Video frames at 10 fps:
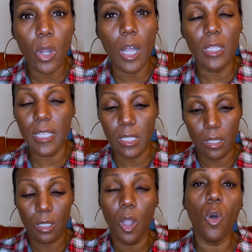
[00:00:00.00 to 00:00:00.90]

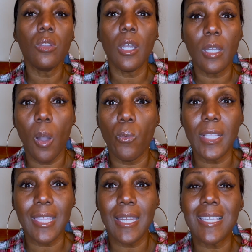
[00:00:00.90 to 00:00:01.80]
Listen, go look up
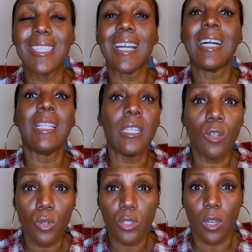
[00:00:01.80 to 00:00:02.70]
what that is, the
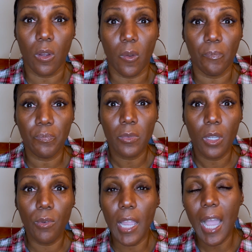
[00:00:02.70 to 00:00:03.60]
clinical term,
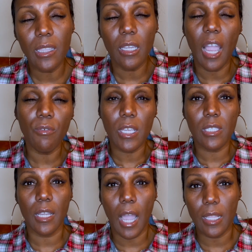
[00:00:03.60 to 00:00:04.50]
right? I read
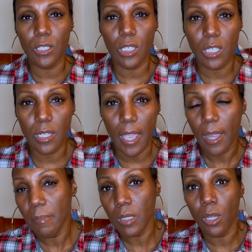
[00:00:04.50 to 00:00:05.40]
psychology today.
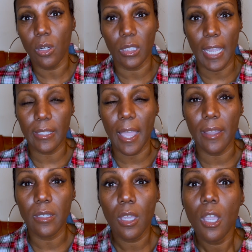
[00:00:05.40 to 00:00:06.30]
I'm a nerd like that.
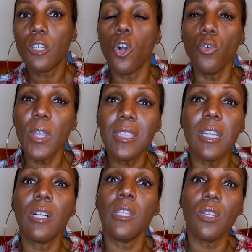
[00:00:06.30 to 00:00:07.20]
Go read the
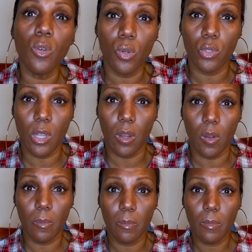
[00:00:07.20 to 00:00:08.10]
clinical term.
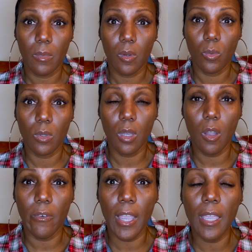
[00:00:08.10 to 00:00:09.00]
All
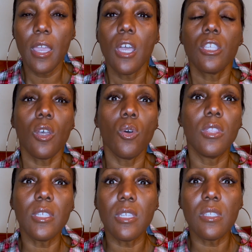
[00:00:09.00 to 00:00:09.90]
right. So
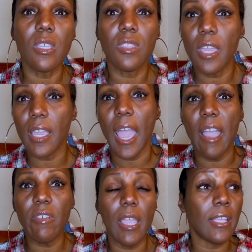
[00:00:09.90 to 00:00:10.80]
this is the thing.
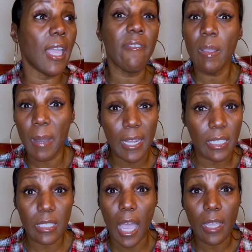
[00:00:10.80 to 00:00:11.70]

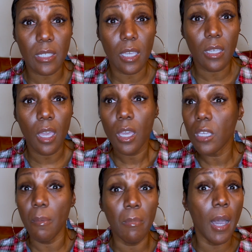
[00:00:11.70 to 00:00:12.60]
Everybody's toxic.
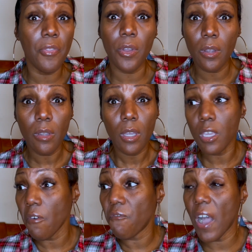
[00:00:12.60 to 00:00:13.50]
Your mother,
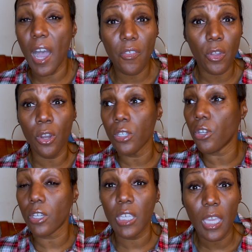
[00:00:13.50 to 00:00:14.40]
your father,
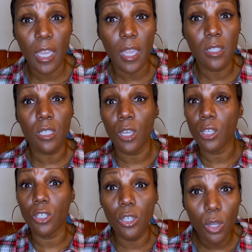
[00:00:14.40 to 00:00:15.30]
your kids,
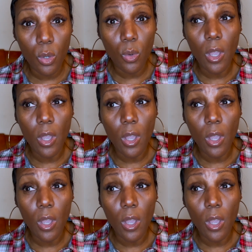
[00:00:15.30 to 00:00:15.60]
you.